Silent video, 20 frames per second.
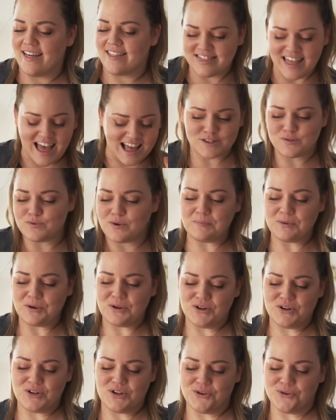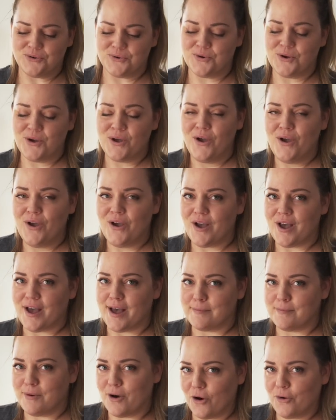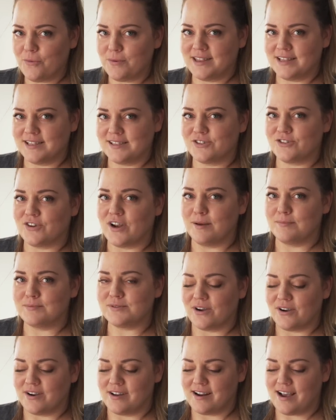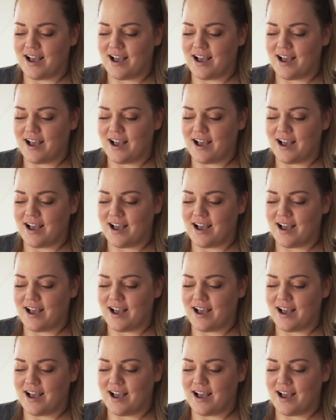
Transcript: that's what I'm gonna do. I'm hoping the stripes are gonna